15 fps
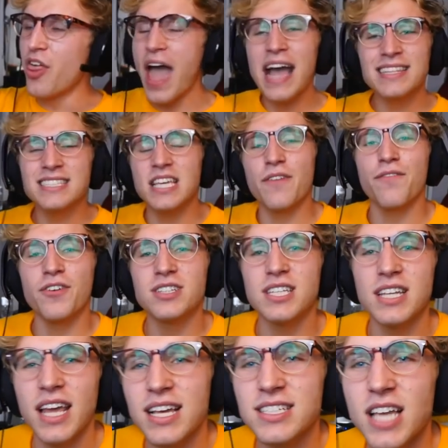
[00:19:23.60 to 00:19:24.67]
That's it for
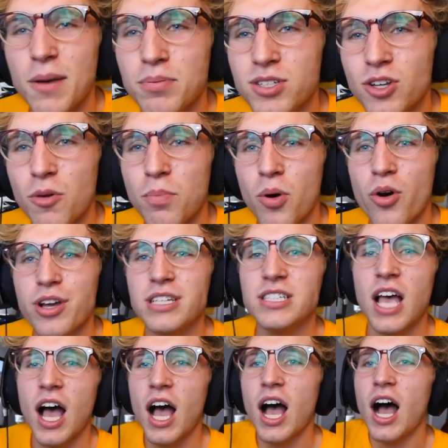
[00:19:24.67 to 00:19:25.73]
today's episode,
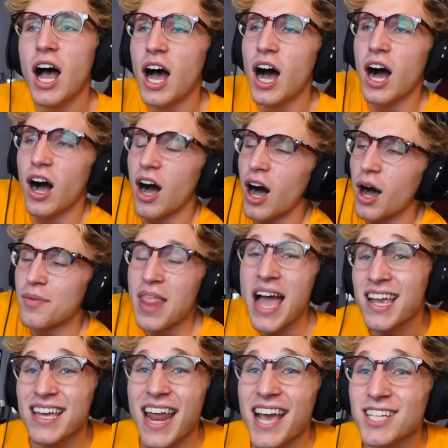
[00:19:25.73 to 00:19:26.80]
boys. Uh, I'm
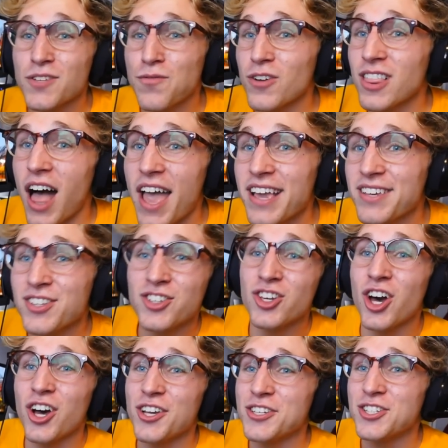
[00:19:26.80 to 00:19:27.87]
not going to ask for likes
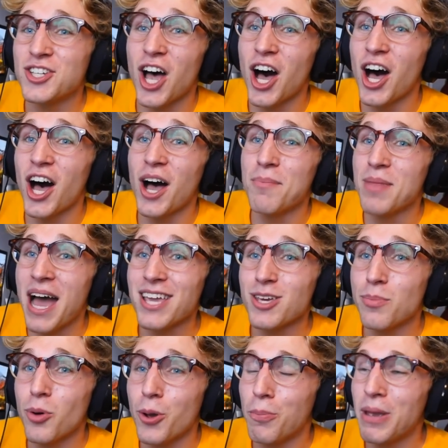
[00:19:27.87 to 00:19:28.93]
because uh, I'm not
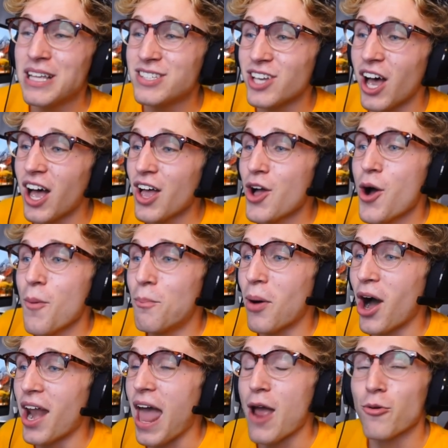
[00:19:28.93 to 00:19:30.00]
your boy Pizza.
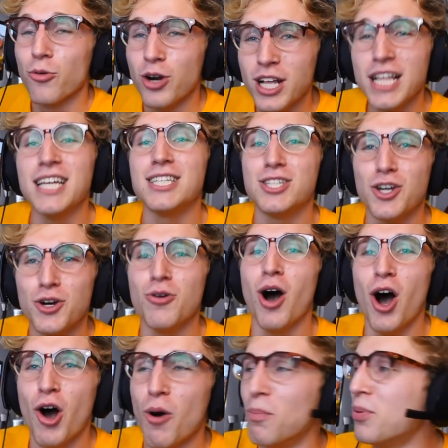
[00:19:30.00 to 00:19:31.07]
But I really do
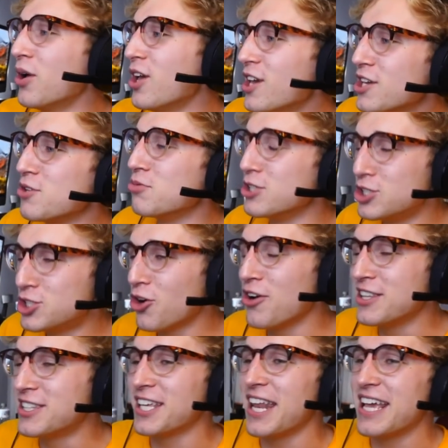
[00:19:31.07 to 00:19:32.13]
hope you
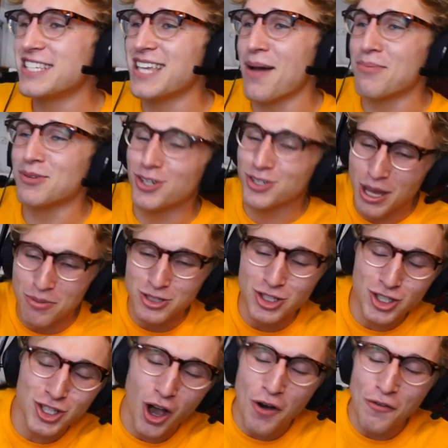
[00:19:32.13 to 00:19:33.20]
enjoyed today's episode. That was
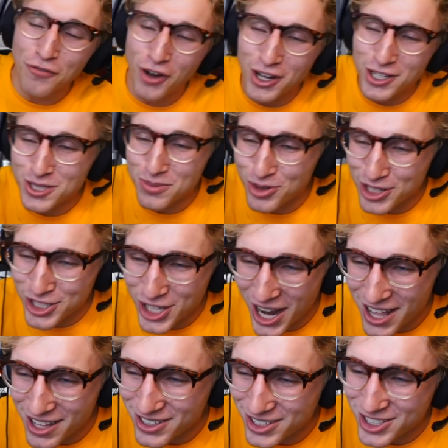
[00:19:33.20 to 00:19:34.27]
so fun. Smoothie
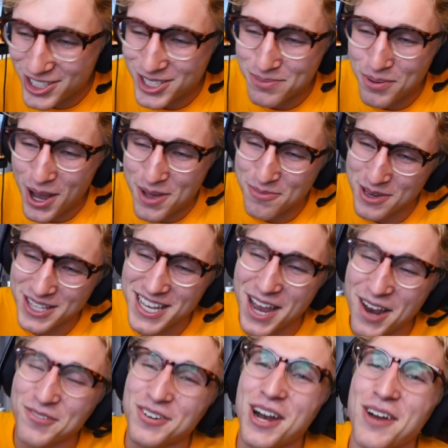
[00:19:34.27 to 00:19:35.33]
challenge, despite me
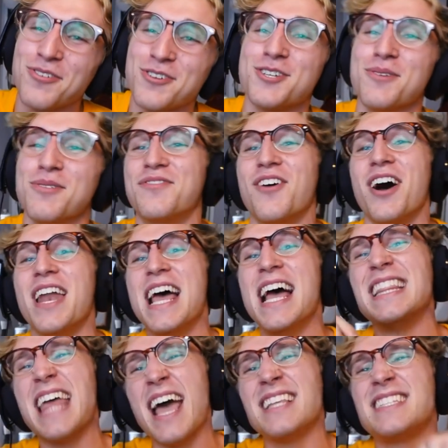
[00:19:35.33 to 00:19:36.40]
taking forever. It's super fun.
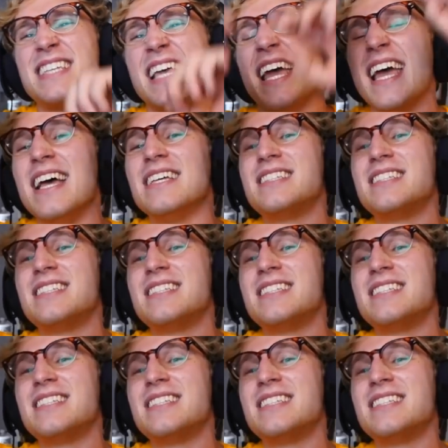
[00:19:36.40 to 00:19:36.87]
That's it.